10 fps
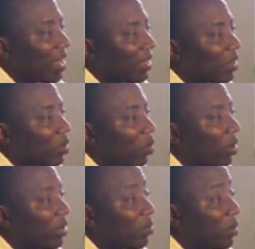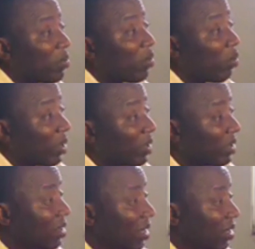And what people
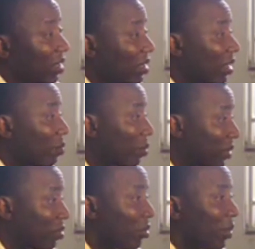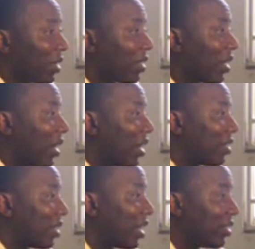want is a political party that
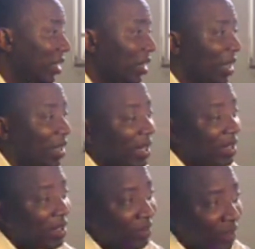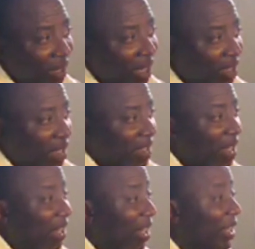has an agenda and that got ideas
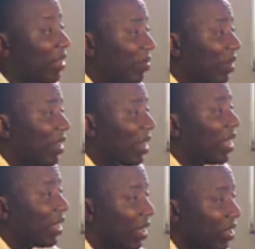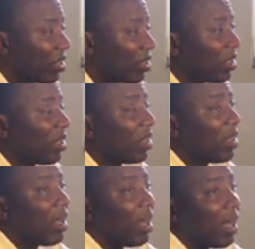that they can defend and engage
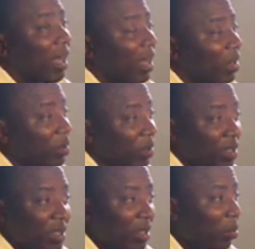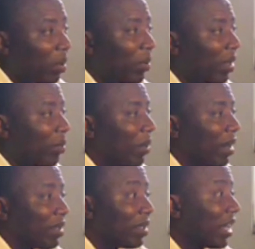uh, with the public
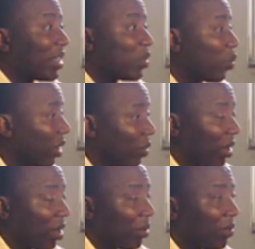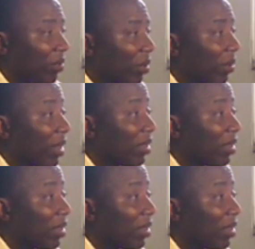about, and that's where we're coming from.